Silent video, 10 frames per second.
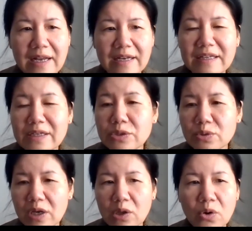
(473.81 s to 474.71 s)
leading
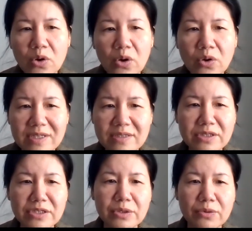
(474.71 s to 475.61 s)
to the local
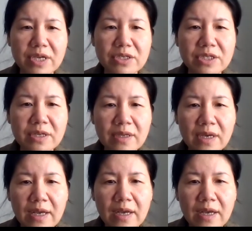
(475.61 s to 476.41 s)
disintegration,